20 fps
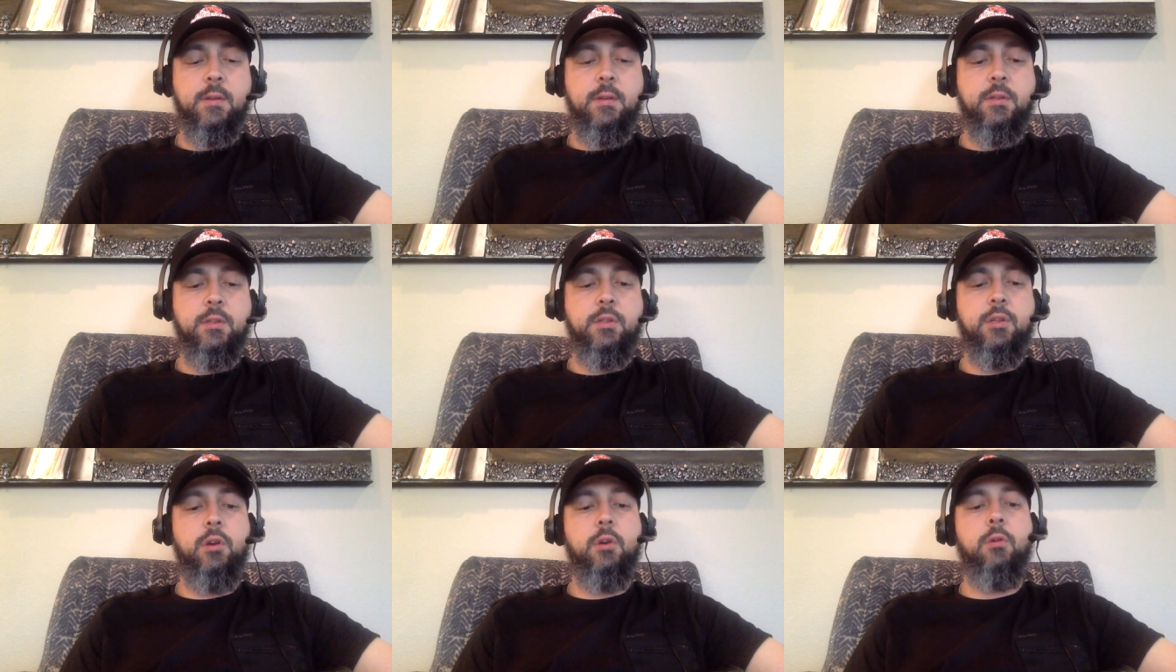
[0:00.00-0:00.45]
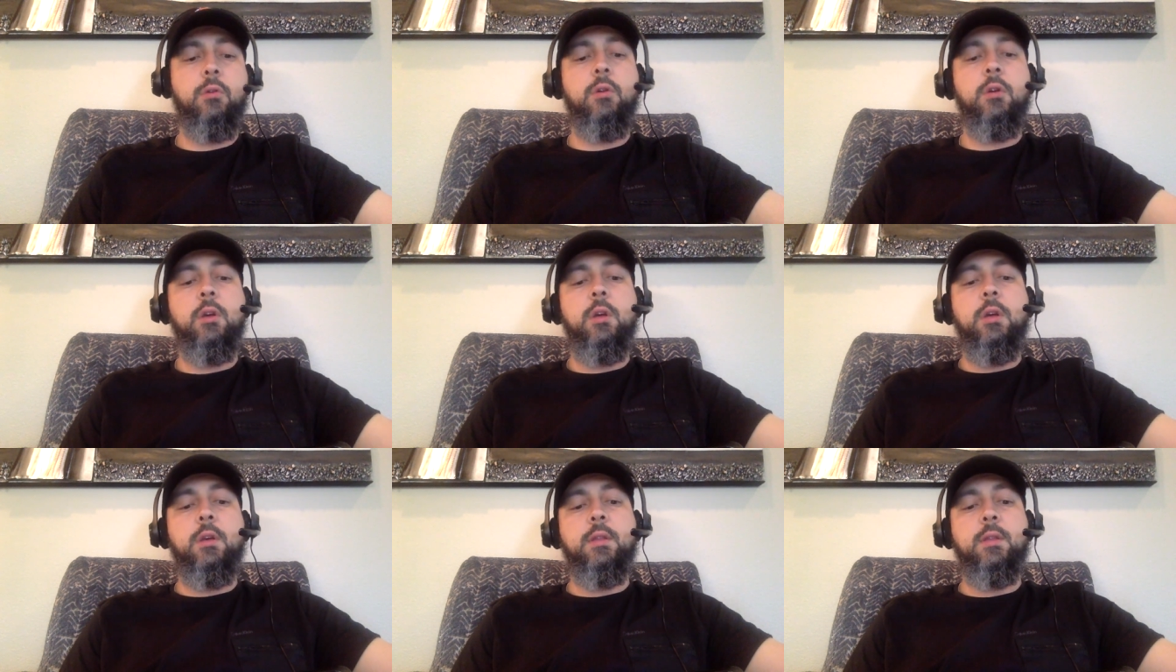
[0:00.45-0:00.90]
So
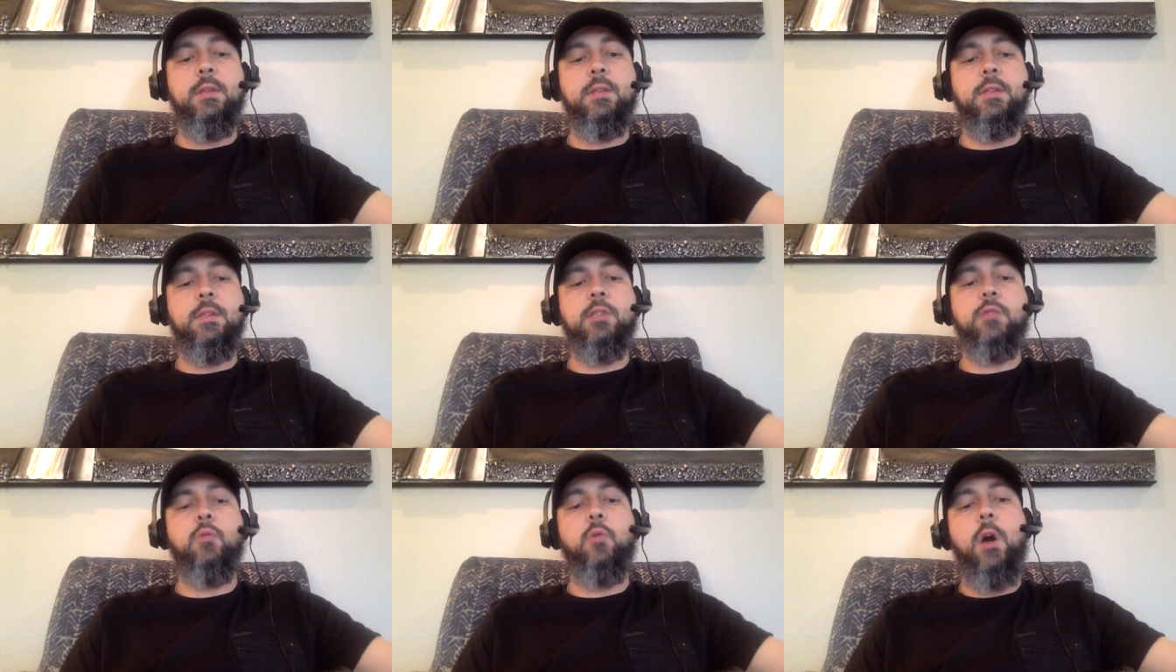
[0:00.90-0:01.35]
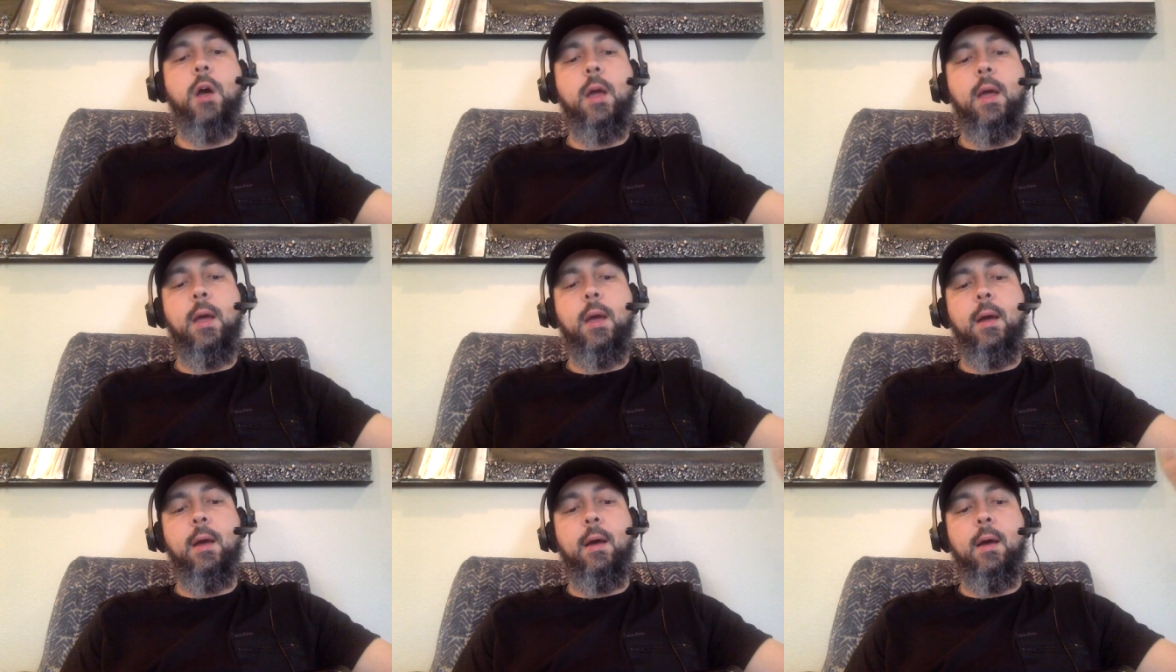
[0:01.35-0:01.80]
this is
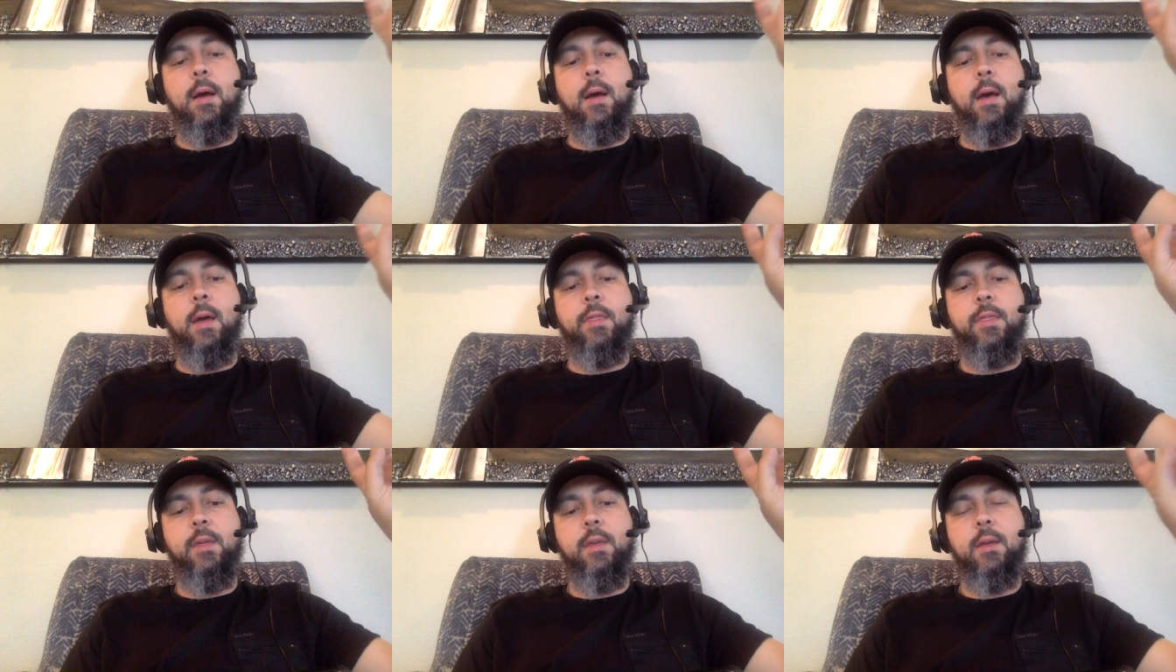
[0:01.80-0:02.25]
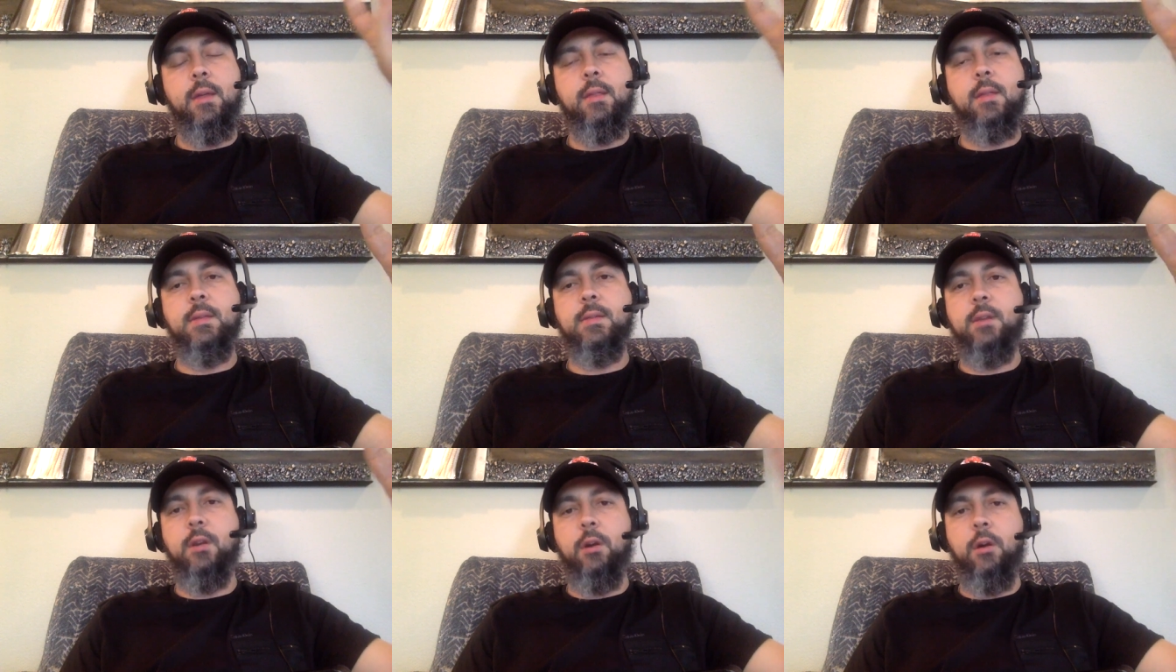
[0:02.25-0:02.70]
why I think it
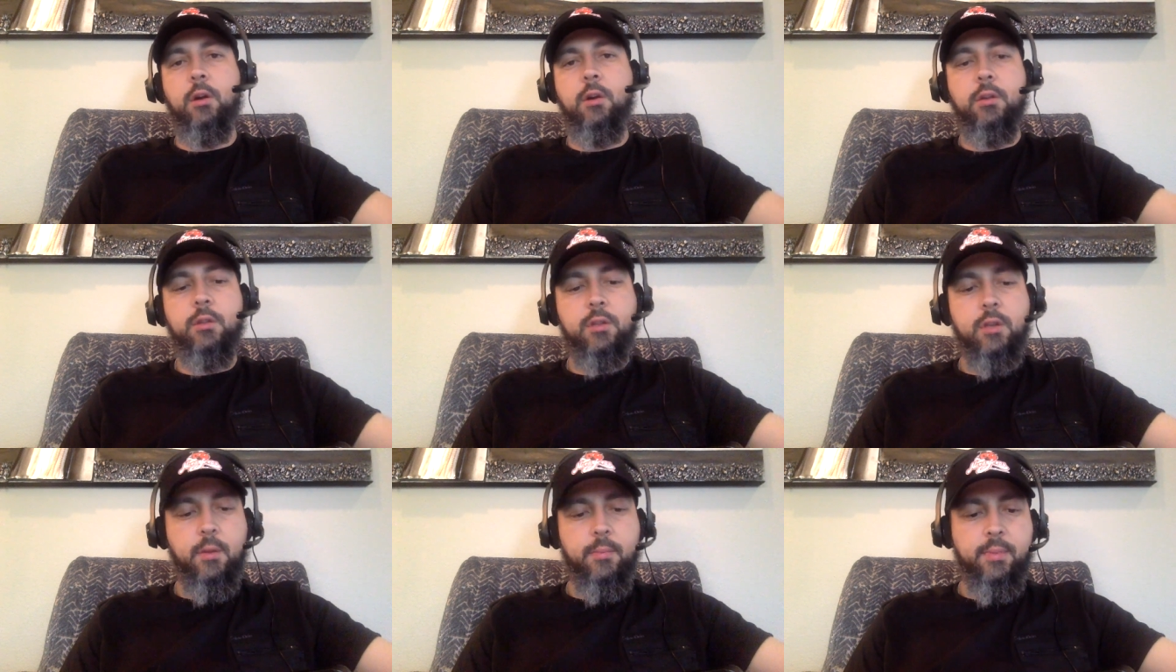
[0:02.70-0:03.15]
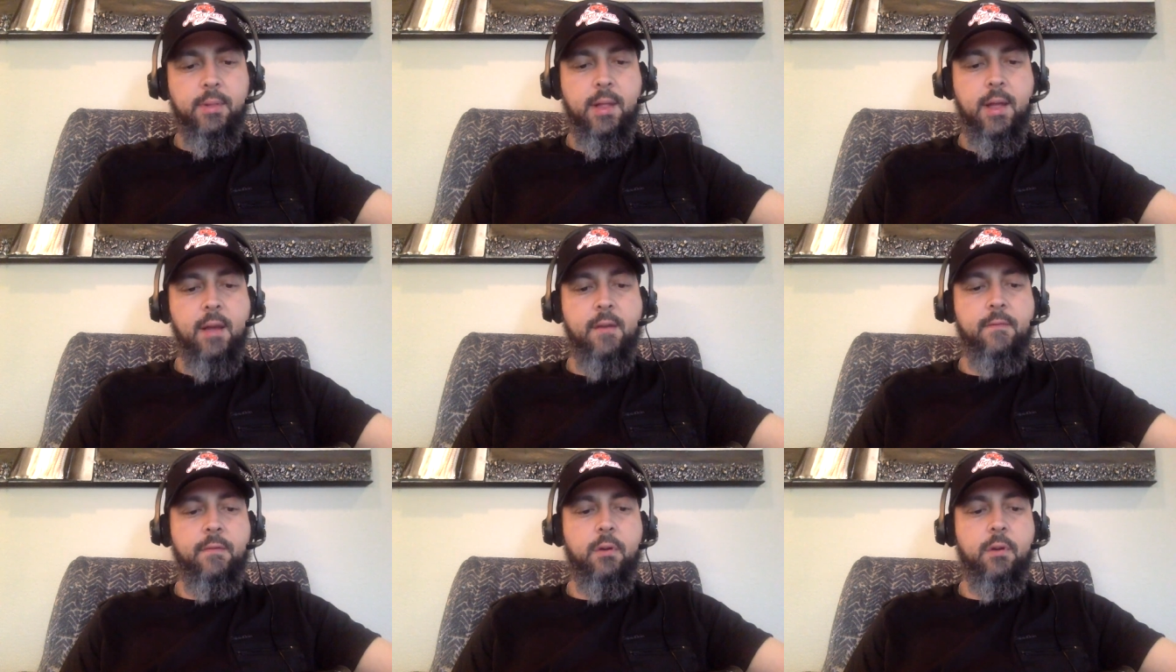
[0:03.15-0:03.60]
doesn't hurt to
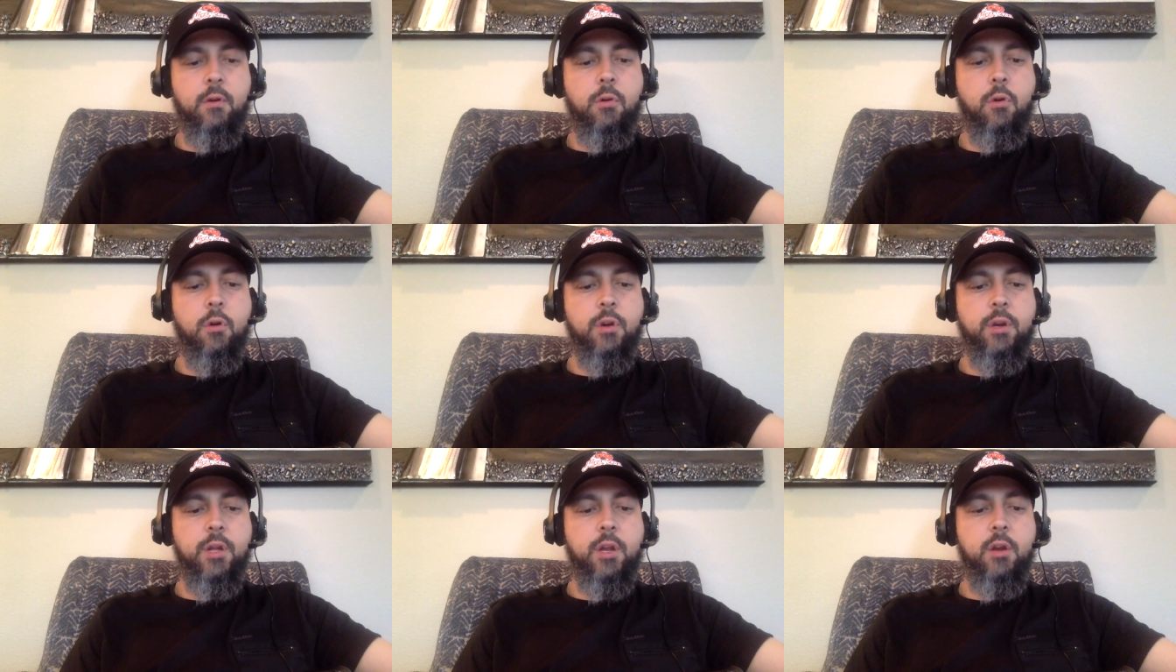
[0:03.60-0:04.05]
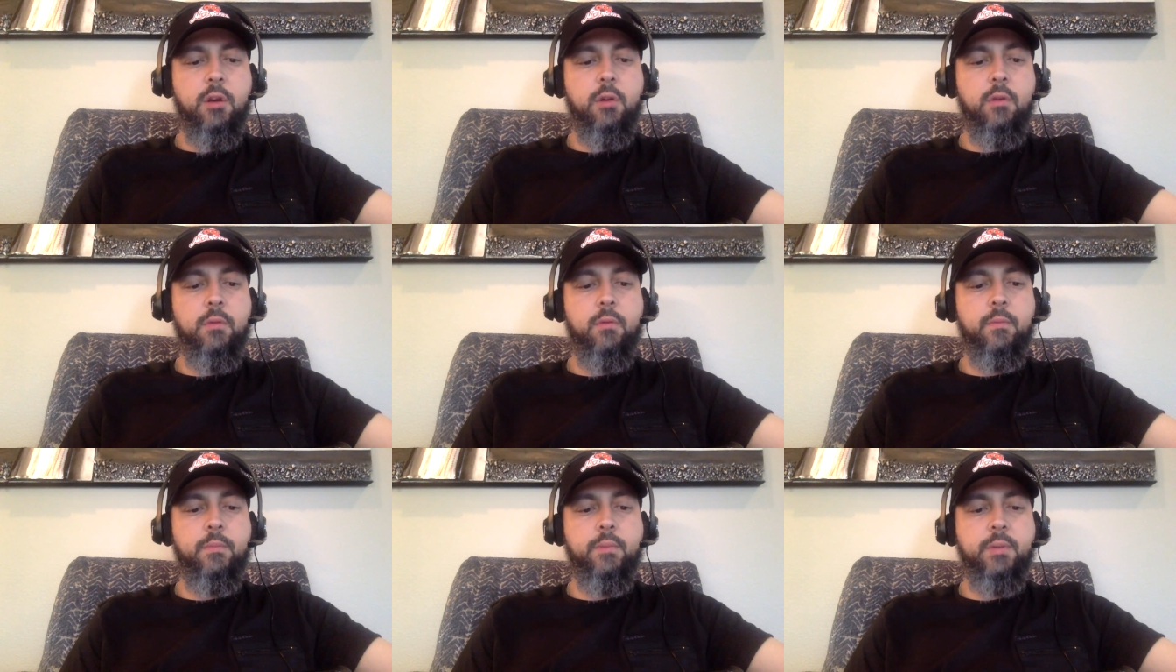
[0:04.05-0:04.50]
apply for
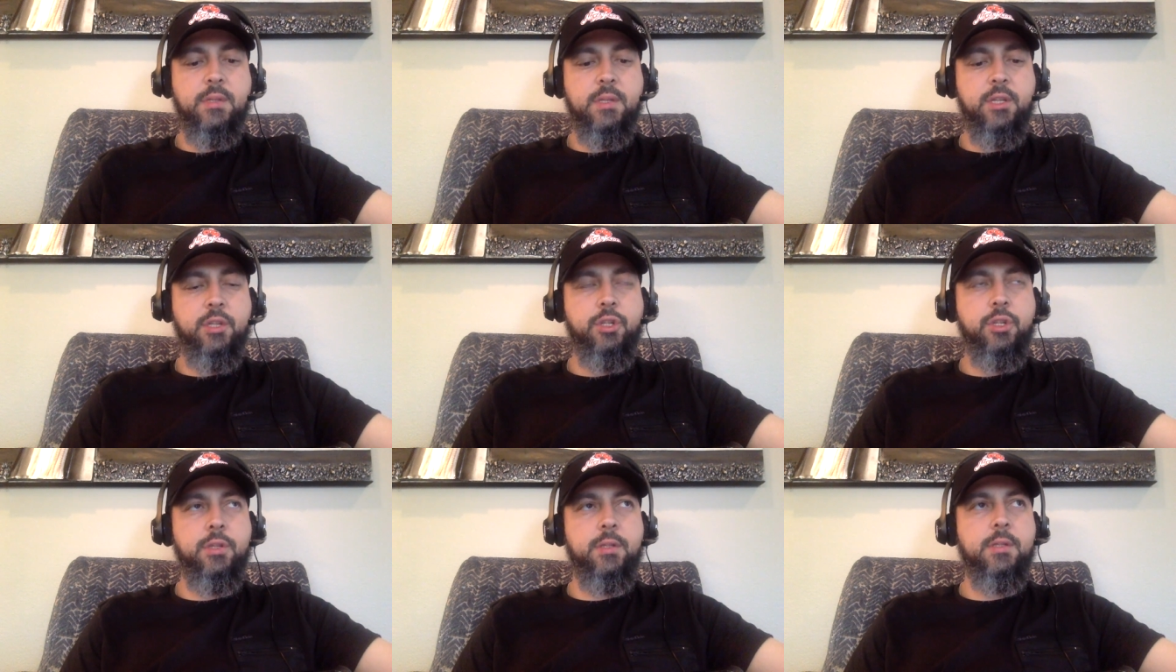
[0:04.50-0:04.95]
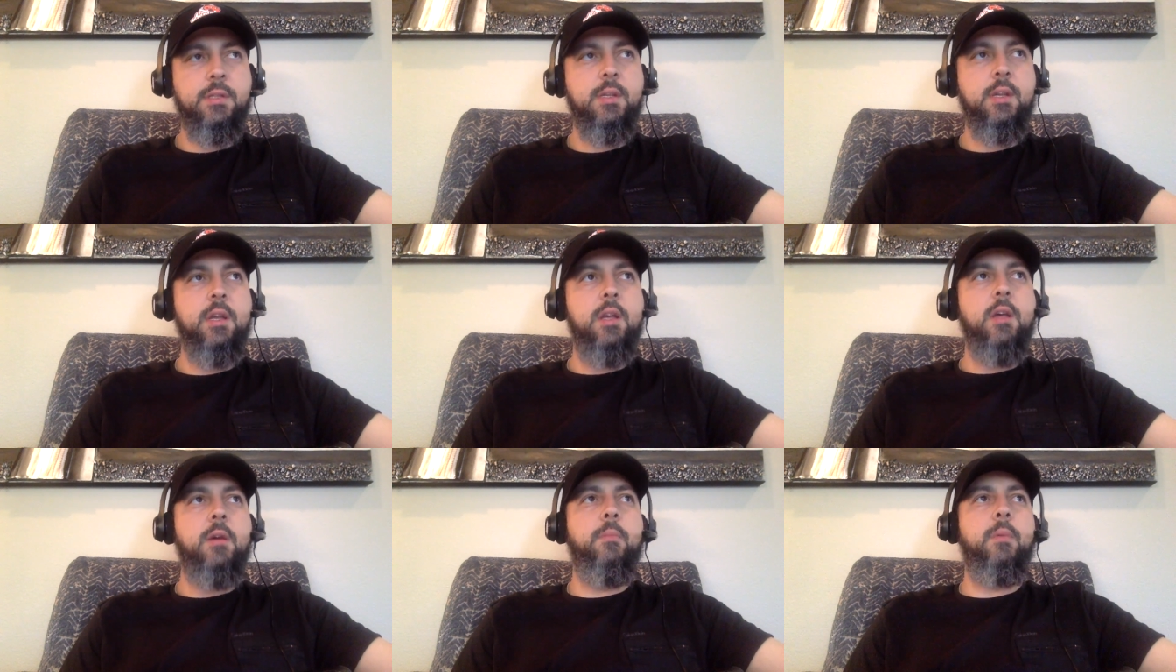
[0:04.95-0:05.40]
coordinator positions,
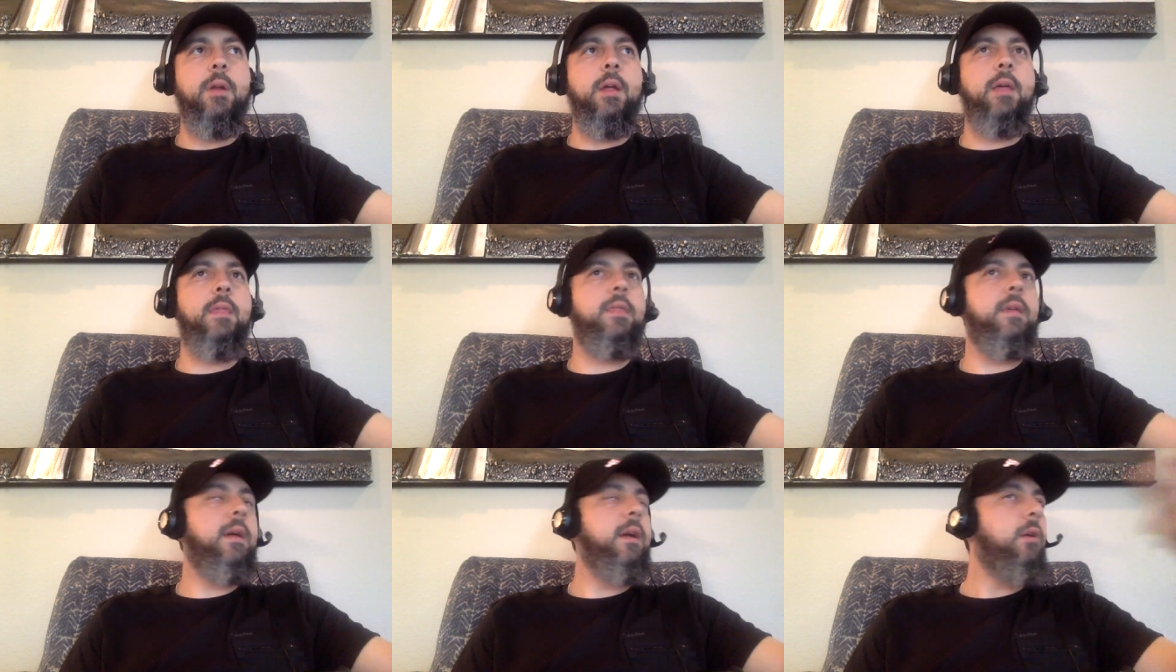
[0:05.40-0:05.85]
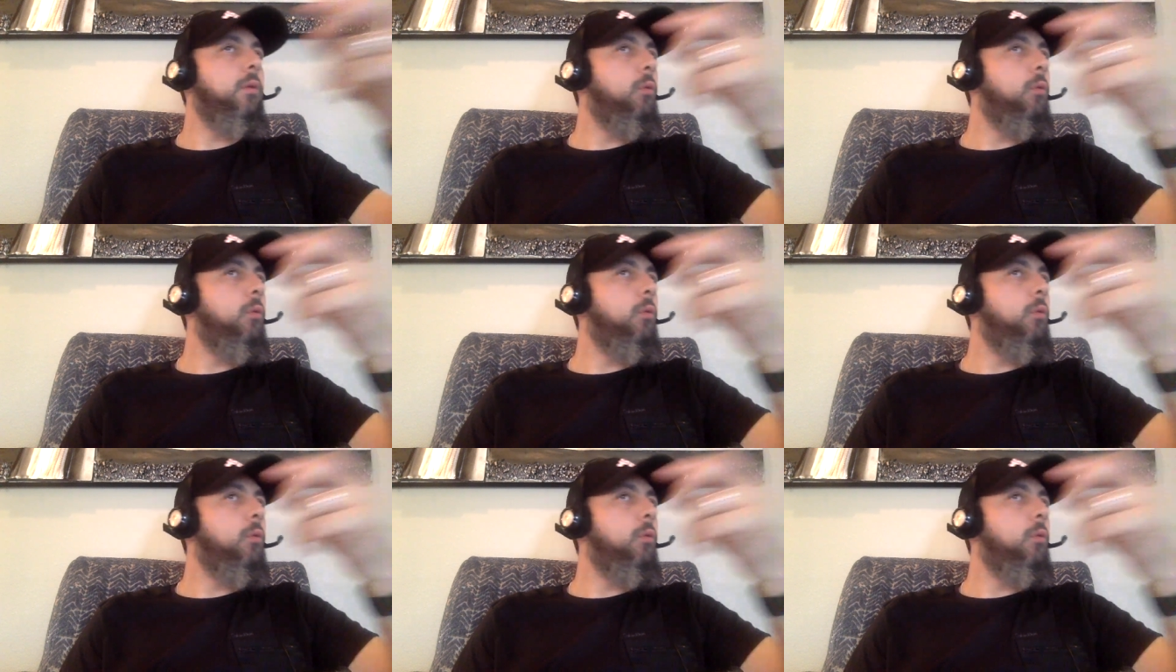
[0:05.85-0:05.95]
but I think